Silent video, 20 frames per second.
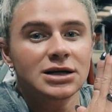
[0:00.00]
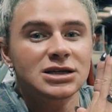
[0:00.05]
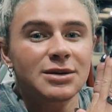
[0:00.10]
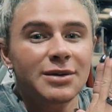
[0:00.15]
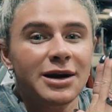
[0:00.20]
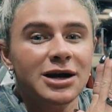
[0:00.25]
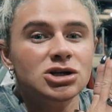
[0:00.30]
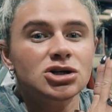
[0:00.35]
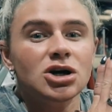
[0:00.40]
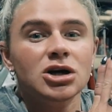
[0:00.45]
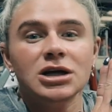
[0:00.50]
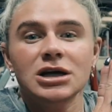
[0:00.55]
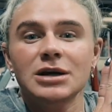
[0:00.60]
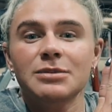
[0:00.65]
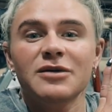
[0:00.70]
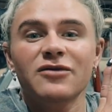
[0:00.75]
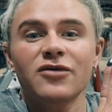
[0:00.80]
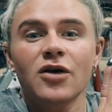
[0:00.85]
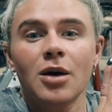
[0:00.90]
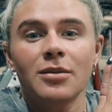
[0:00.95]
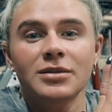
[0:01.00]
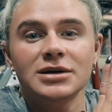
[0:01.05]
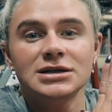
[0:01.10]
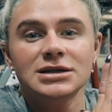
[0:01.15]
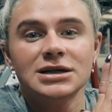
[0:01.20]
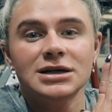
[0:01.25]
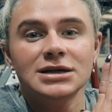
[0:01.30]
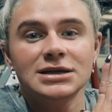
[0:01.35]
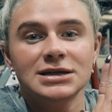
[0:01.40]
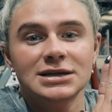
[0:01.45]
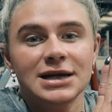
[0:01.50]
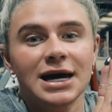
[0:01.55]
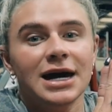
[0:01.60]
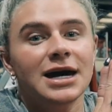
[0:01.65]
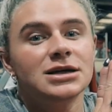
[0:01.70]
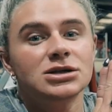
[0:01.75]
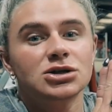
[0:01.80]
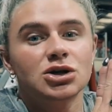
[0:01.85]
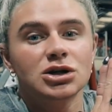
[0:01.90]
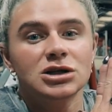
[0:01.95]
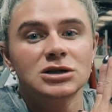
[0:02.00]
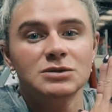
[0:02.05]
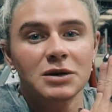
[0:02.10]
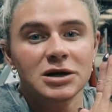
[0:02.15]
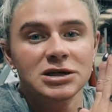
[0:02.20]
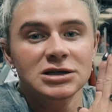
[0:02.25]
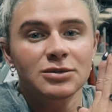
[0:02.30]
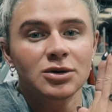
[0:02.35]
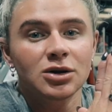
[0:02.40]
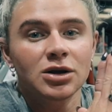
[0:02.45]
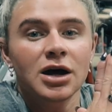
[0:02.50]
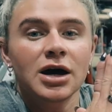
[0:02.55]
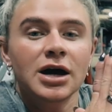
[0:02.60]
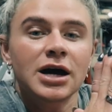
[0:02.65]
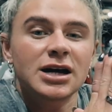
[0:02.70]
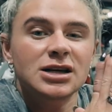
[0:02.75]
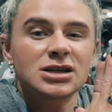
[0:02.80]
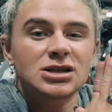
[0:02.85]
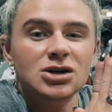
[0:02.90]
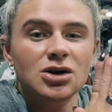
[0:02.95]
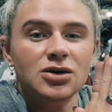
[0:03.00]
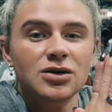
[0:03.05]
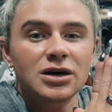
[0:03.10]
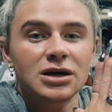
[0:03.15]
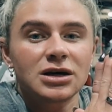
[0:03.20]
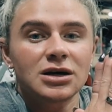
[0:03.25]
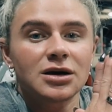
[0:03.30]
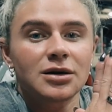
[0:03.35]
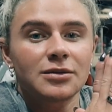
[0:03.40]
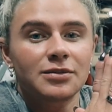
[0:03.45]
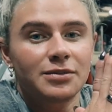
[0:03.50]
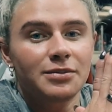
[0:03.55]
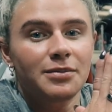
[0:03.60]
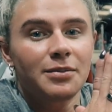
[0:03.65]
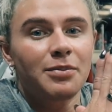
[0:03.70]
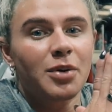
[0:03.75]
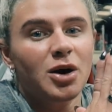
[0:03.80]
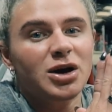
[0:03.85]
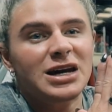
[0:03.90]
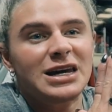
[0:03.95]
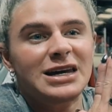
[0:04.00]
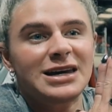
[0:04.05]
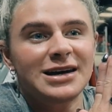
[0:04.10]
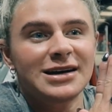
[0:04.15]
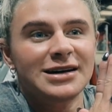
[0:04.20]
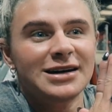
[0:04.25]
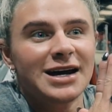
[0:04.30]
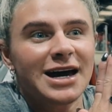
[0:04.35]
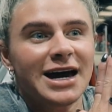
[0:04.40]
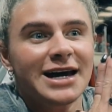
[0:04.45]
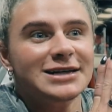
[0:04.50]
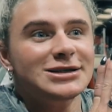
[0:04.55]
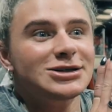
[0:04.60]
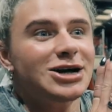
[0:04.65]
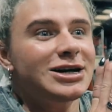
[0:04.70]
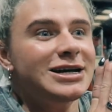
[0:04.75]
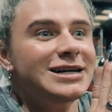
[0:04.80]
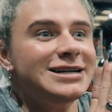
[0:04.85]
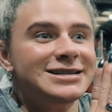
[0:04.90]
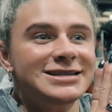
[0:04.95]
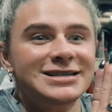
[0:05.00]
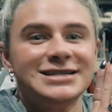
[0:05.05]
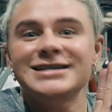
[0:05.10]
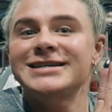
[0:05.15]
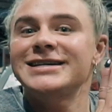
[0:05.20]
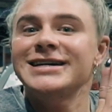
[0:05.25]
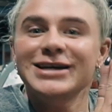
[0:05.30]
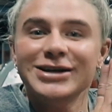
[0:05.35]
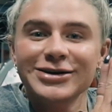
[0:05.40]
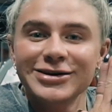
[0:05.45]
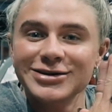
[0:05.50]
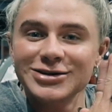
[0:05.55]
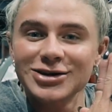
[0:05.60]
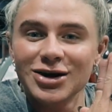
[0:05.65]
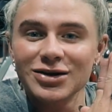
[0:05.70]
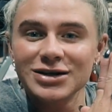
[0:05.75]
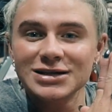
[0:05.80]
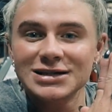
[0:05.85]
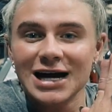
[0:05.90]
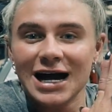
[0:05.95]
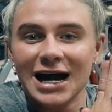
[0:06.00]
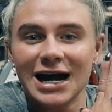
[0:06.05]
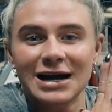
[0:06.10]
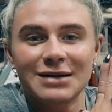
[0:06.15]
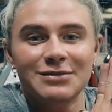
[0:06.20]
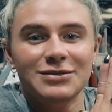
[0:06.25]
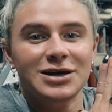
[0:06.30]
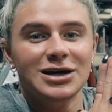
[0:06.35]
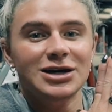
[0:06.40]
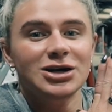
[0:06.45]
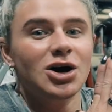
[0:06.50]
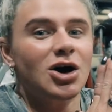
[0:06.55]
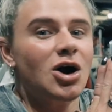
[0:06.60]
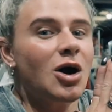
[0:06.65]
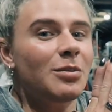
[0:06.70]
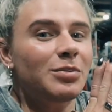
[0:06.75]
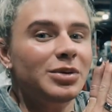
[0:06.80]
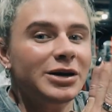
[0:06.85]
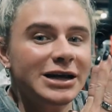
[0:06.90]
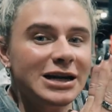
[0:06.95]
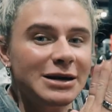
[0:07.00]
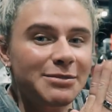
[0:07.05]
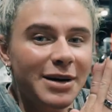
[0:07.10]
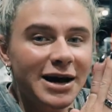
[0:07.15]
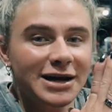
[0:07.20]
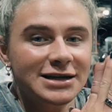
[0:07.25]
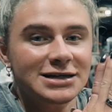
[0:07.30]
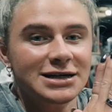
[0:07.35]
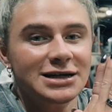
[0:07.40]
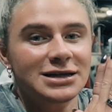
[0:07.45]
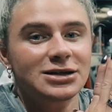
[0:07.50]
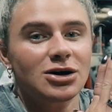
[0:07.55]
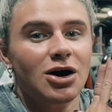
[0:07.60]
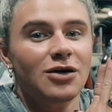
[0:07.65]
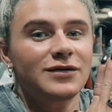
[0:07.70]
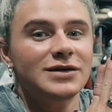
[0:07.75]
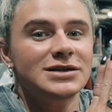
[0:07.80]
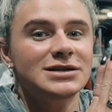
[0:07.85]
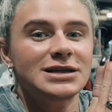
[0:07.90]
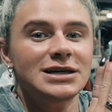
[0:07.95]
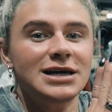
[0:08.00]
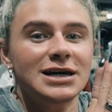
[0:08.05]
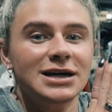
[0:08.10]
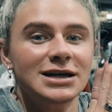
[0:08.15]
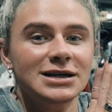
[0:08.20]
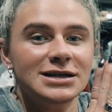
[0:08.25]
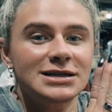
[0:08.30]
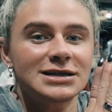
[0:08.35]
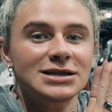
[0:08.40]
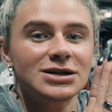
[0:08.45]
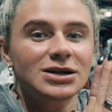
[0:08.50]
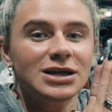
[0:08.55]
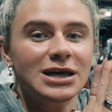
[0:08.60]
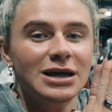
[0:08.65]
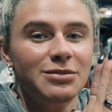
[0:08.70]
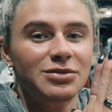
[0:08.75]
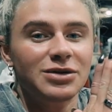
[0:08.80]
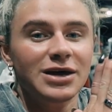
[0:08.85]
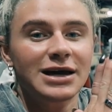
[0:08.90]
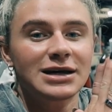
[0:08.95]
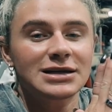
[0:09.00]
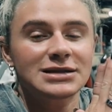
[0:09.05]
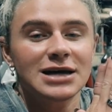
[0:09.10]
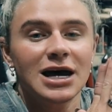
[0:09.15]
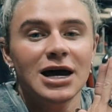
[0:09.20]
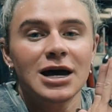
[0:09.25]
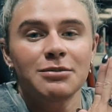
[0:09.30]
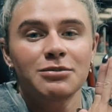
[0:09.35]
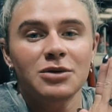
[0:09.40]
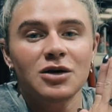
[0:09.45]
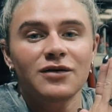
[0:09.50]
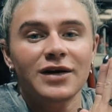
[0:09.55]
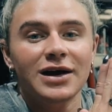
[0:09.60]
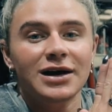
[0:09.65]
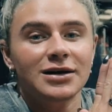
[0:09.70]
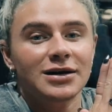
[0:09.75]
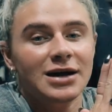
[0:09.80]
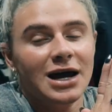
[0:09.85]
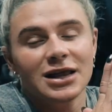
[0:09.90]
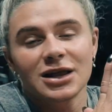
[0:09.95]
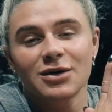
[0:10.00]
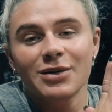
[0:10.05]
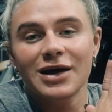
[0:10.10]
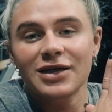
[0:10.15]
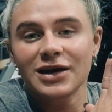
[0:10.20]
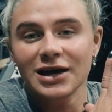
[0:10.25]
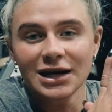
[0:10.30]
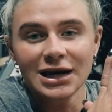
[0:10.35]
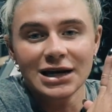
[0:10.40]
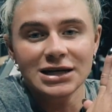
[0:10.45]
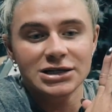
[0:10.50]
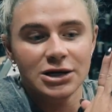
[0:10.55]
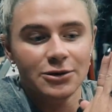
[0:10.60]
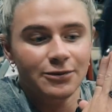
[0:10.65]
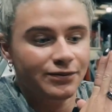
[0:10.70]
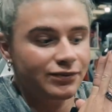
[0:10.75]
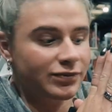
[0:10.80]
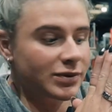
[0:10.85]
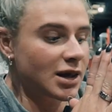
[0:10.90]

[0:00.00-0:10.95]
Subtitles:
to make sure that your performance can stay as good as possible, and so that your body is not needing to deload all the time, that you're not completely battered, that obviously you can still keep things moving in the way that you need to.